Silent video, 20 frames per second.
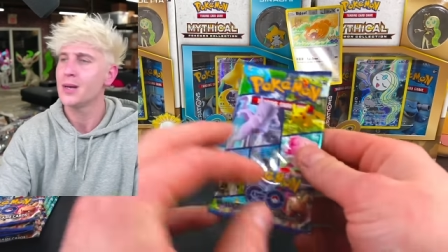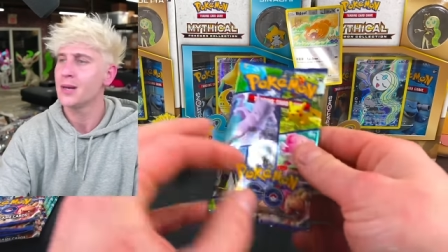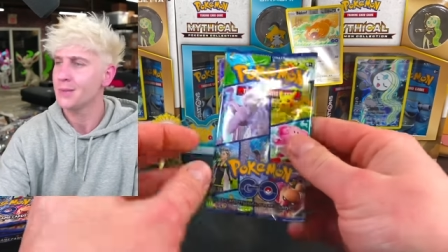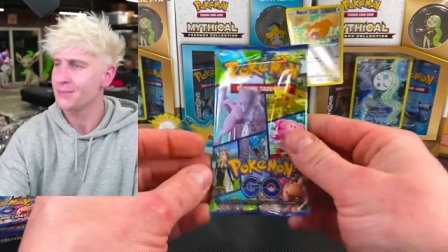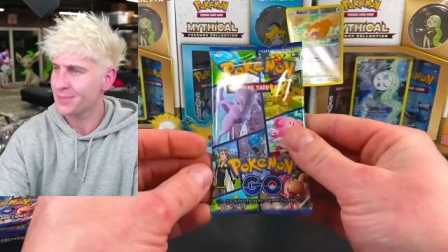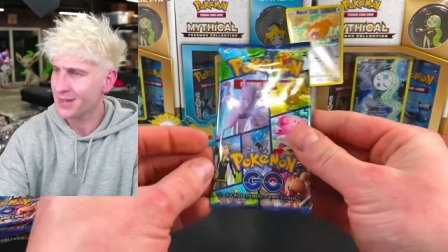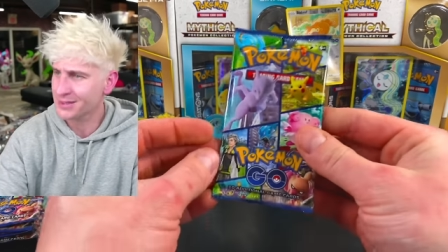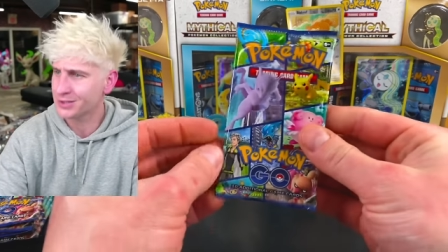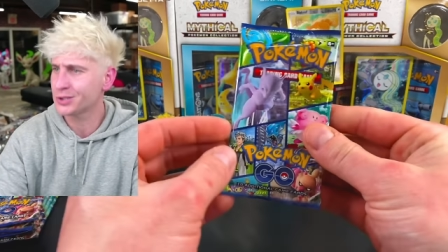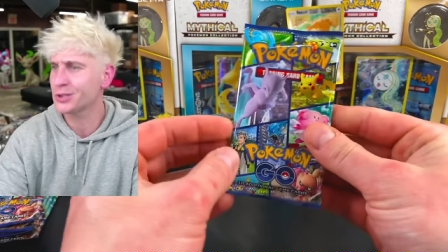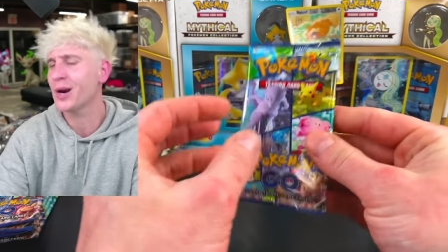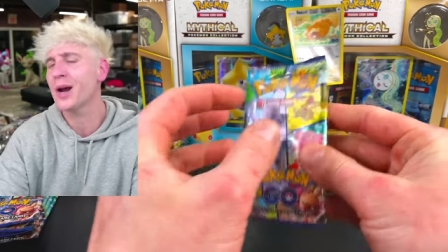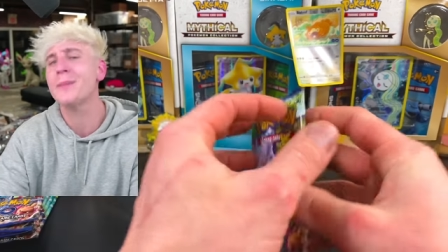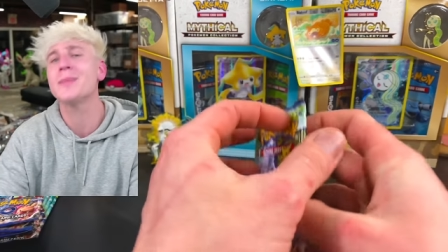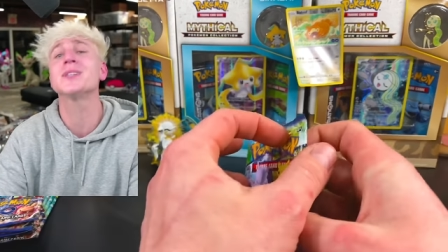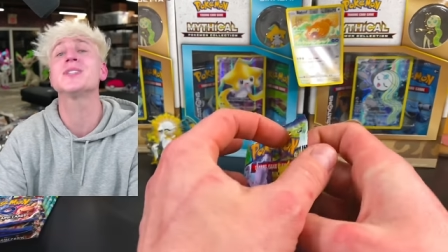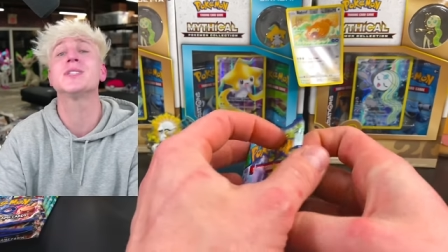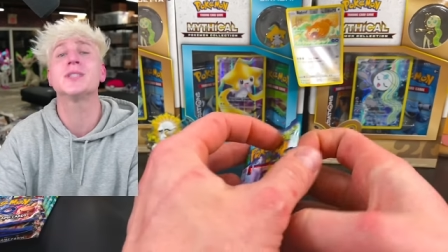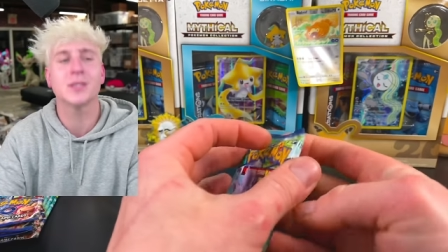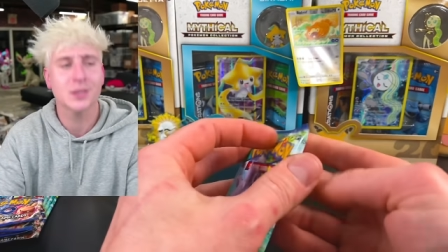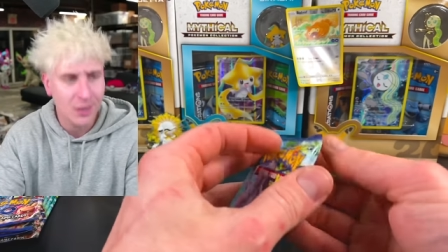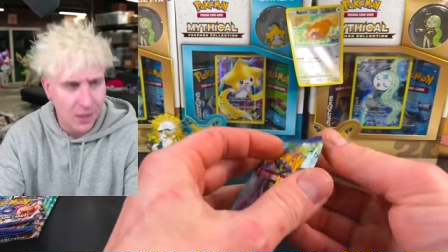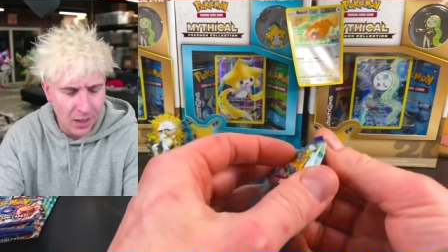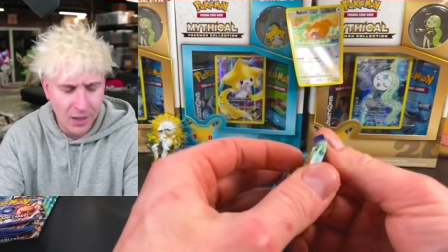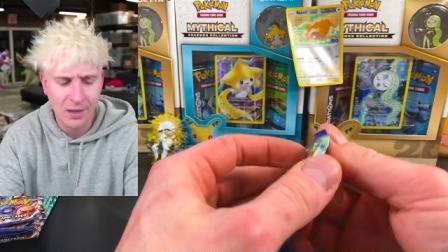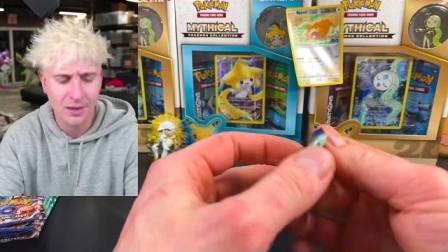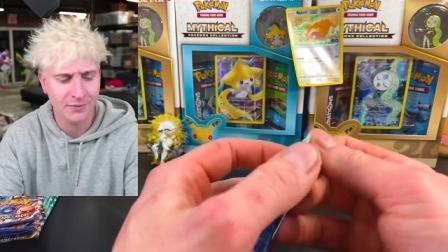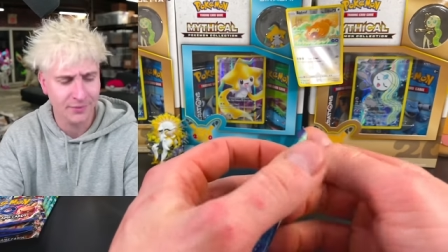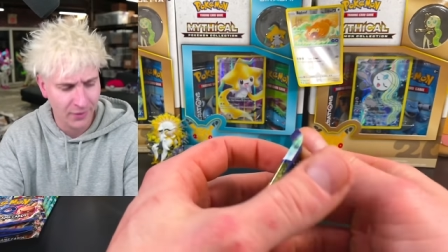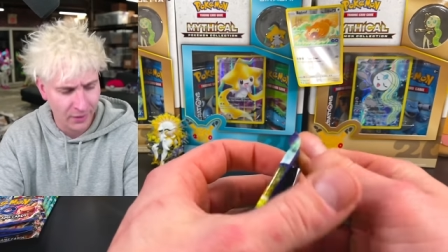I'm not sure how much
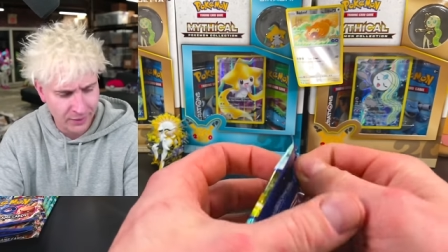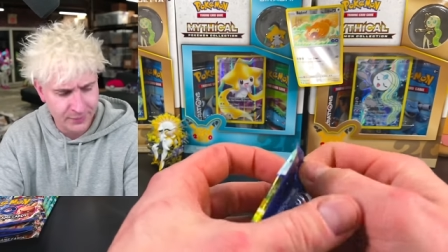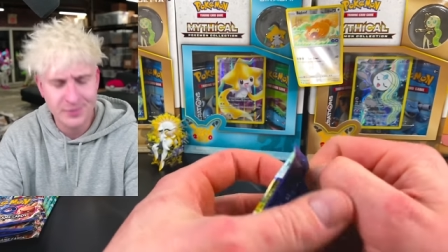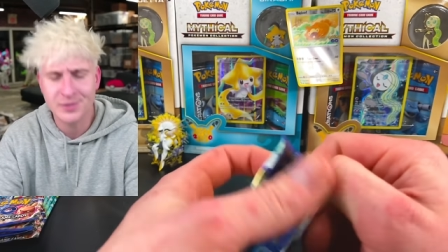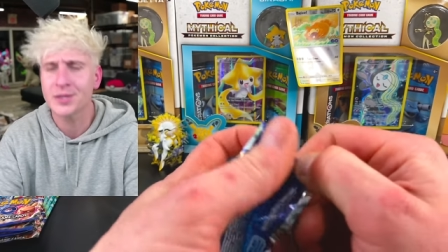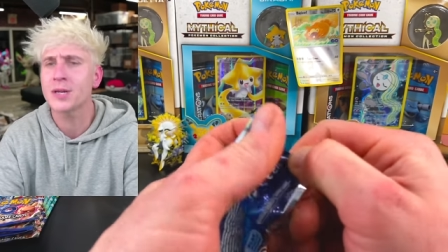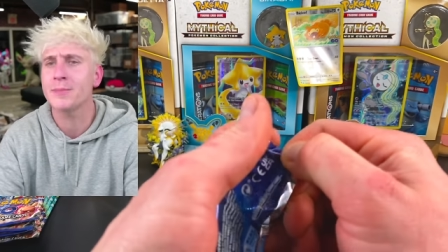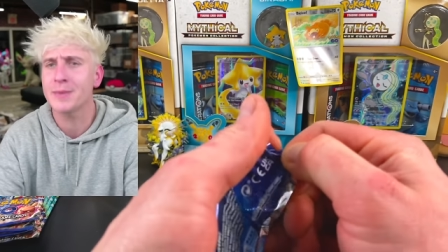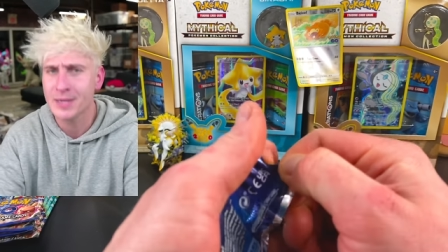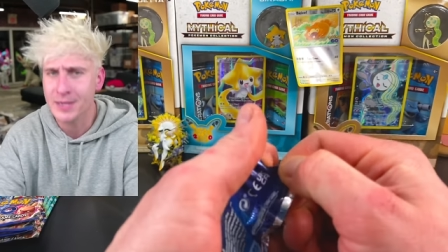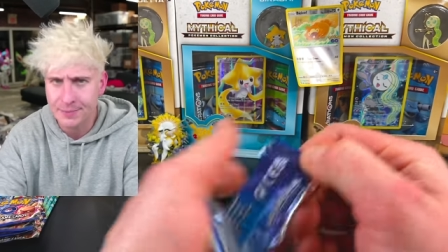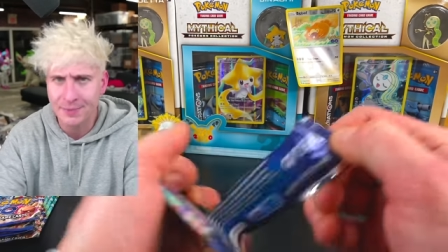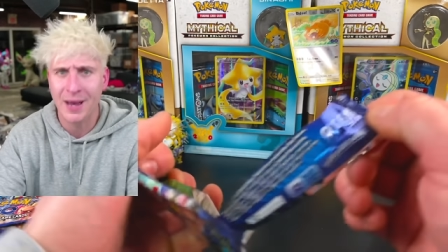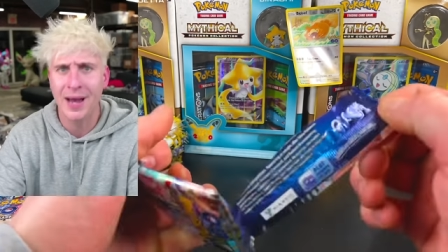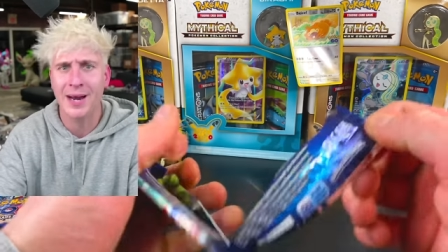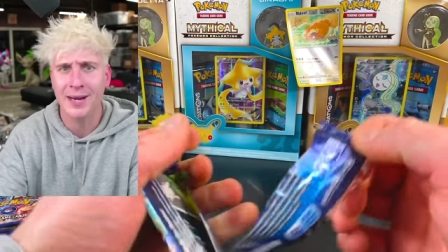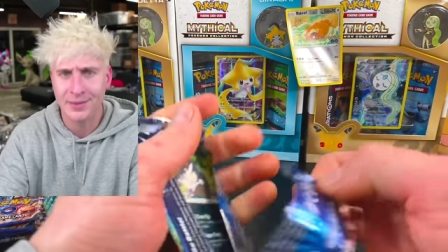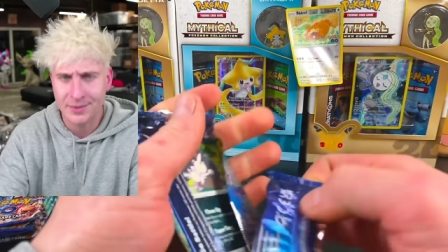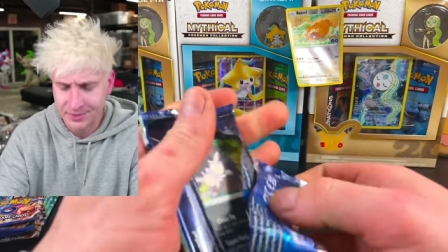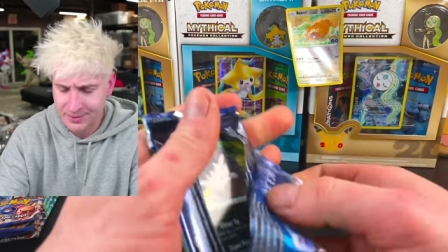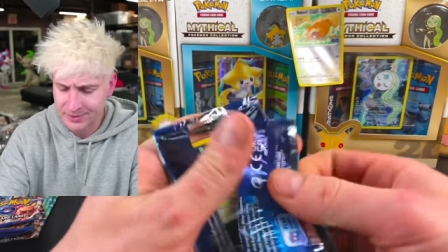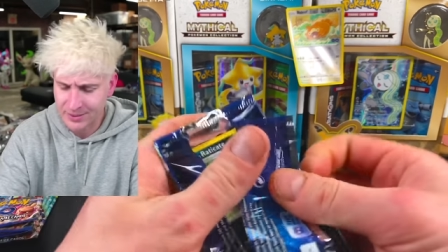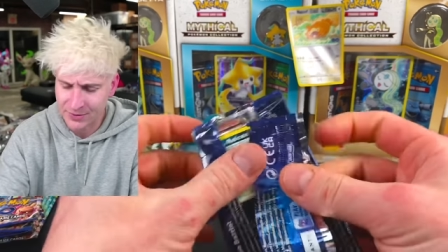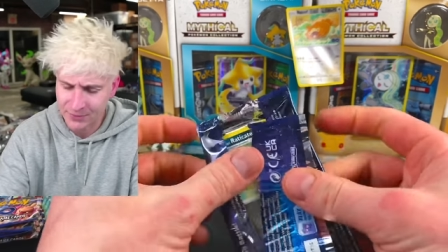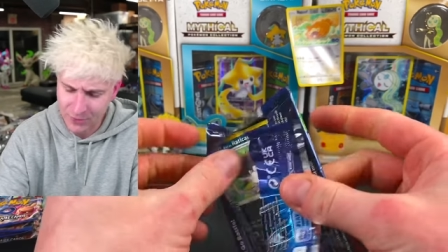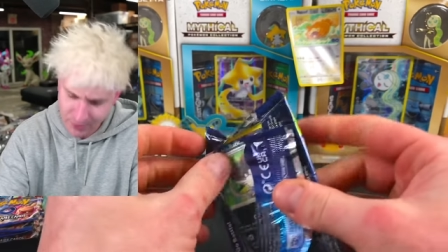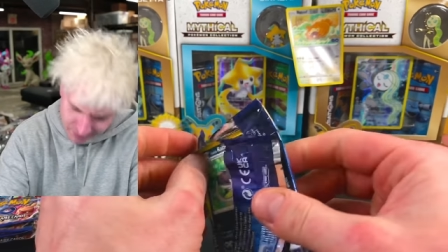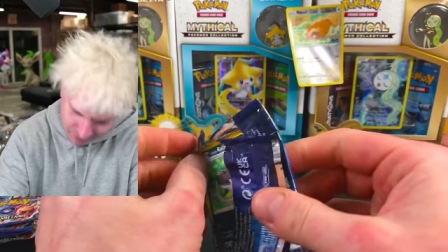uh, volume's gonna be padded to this giveaway,